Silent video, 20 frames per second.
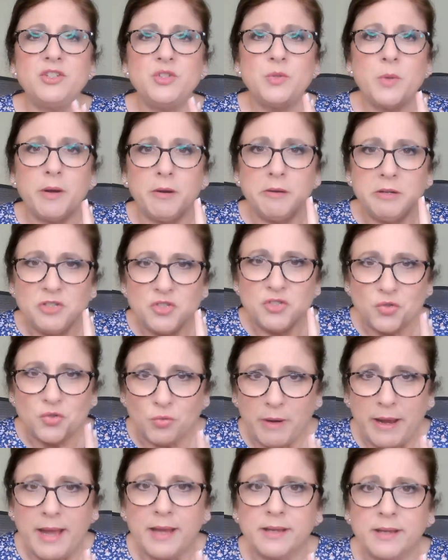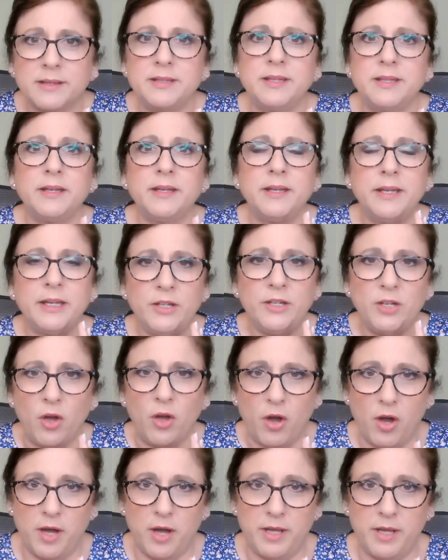you are attracting an
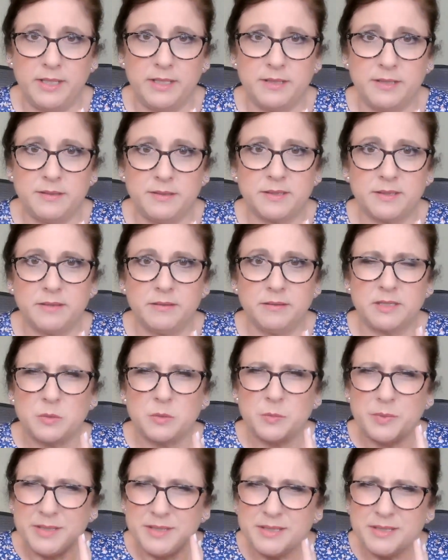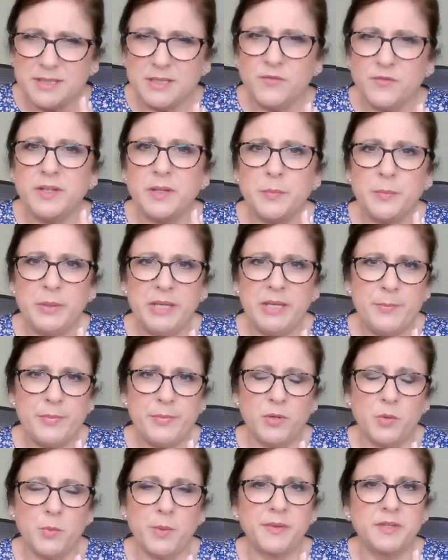audience, specific
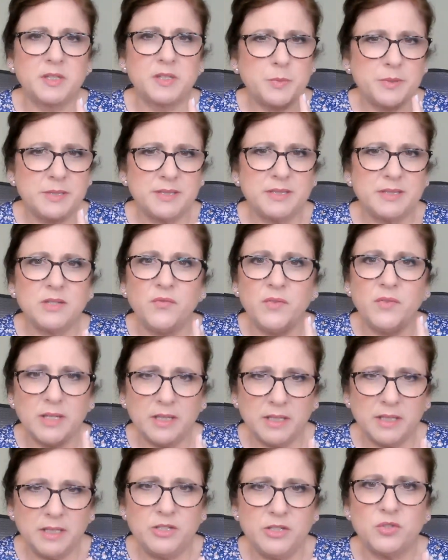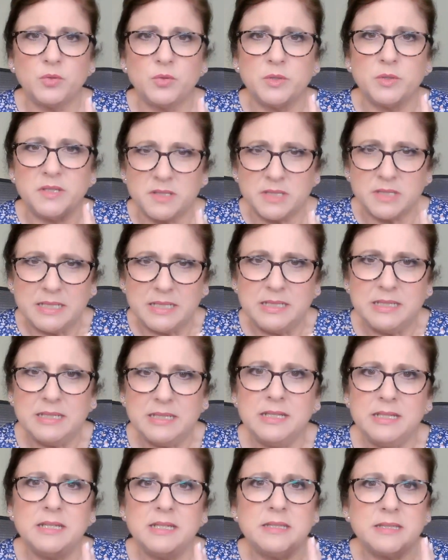people with specific interests and
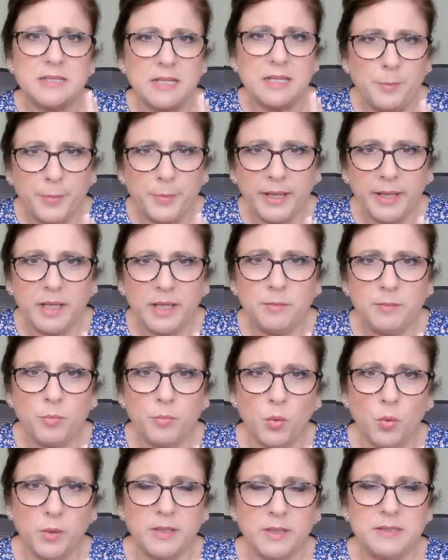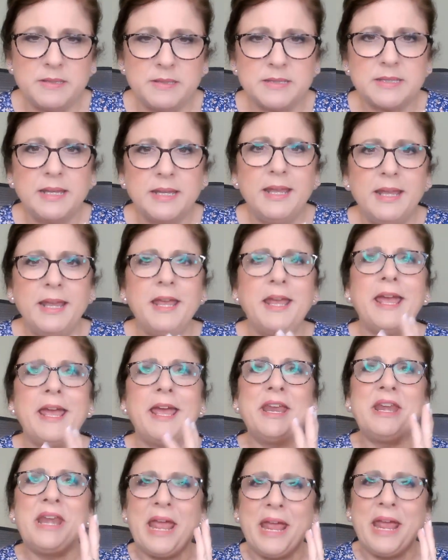needs and pain points,
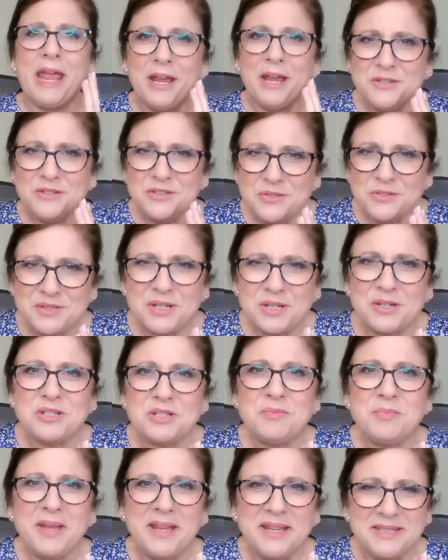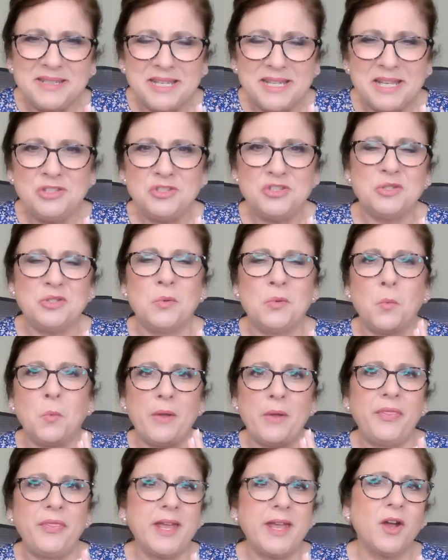and as you start to pay attention
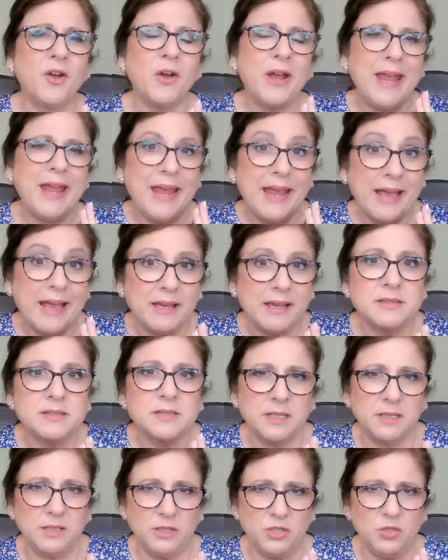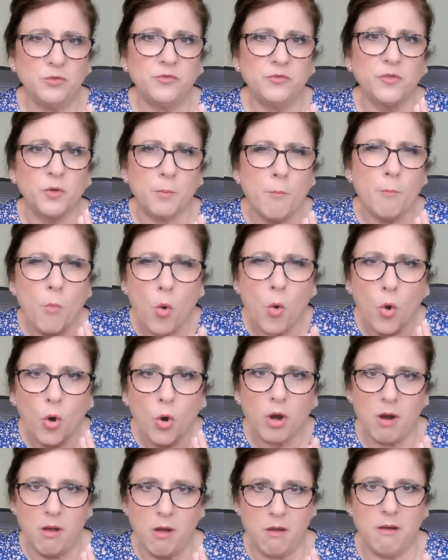what they are asking you for
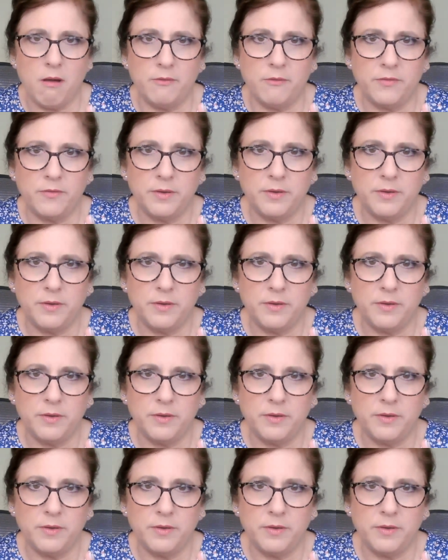more of,